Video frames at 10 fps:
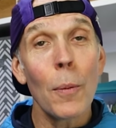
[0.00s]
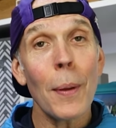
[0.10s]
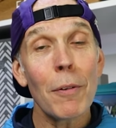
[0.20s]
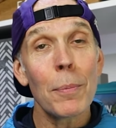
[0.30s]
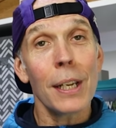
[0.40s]
Hope
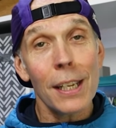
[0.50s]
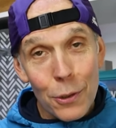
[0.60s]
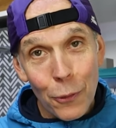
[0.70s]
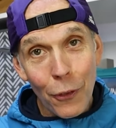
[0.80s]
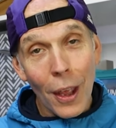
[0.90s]
everybody
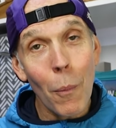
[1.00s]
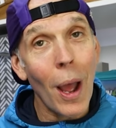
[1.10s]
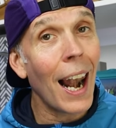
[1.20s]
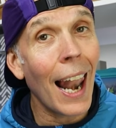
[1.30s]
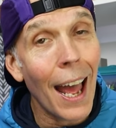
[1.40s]
is fit and
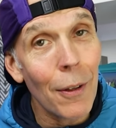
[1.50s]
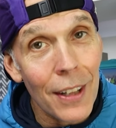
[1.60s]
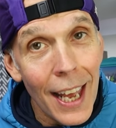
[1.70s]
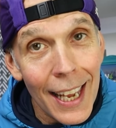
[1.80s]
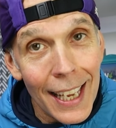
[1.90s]
well out
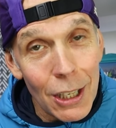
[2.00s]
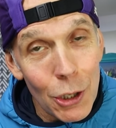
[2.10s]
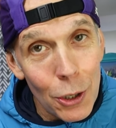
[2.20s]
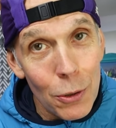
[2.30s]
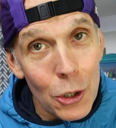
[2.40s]
there in
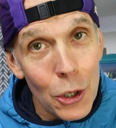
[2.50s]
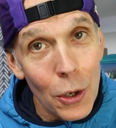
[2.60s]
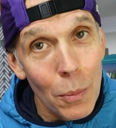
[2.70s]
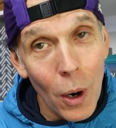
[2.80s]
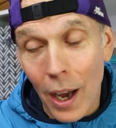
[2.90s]

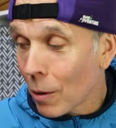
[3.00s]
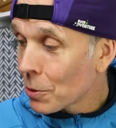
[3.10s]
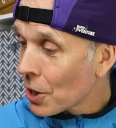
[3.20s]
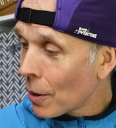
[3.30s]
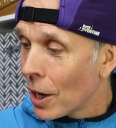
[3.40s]
YouTube
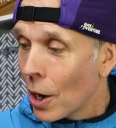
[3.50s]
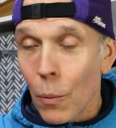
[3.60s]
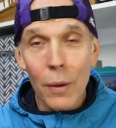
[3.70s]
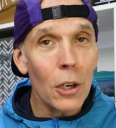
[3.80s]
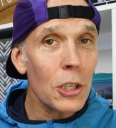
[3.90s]
world. So
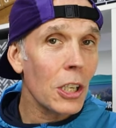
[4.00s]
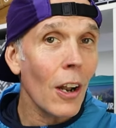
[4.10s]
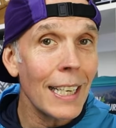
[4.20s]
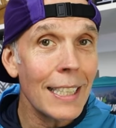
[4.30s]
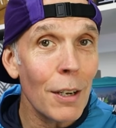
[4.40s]
we've got a
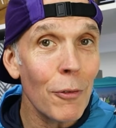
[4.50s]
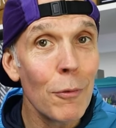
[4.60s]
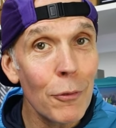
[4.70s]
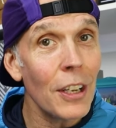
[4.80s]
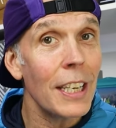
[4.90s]
slightly
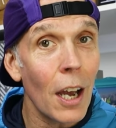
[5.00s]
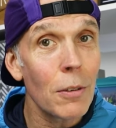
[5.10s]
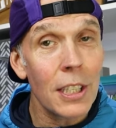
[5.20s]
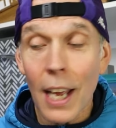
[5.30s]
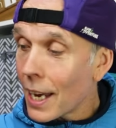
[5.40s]
different
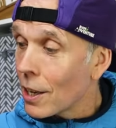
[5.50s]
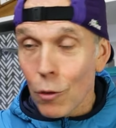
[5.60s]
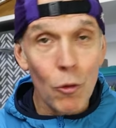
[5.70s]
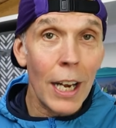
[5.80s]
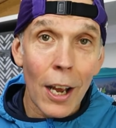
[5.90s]
video today.
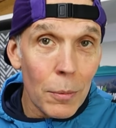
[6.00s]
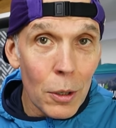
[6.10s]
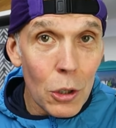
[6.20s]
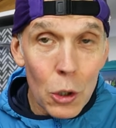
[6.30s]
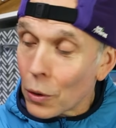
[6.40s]
Really hope
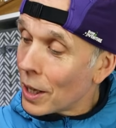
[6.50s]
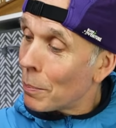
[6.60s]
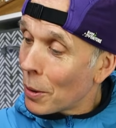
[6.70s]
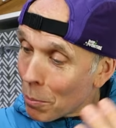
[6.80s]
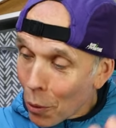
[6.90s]
you enjoy
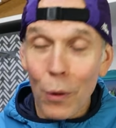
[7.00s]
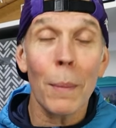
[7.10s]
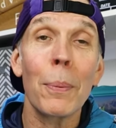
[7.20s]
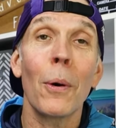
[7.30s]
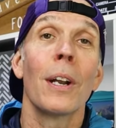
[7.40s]
it, but more
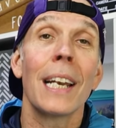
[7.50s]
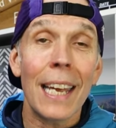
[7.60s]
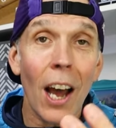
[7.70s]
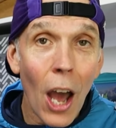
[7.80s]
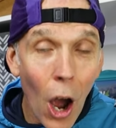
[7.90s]

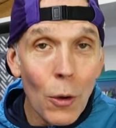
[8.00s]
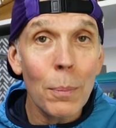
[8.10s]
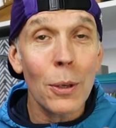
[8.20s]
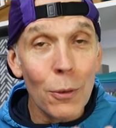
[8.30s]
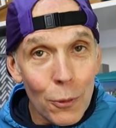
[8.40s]
importantly, I
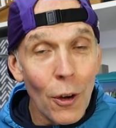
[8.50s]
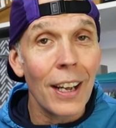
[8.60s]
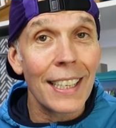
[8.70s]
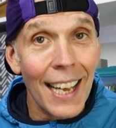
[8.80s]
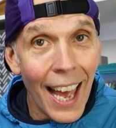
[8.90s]
hope you
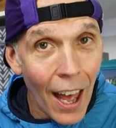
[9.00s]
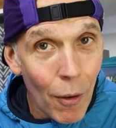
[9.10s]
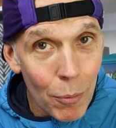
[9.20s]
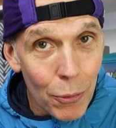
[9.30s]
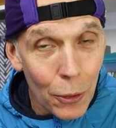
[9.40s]
find it
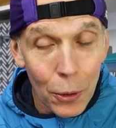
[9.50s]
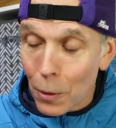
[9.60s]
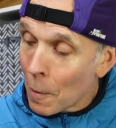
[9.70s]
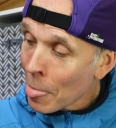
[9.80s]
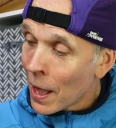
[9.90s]
helpful.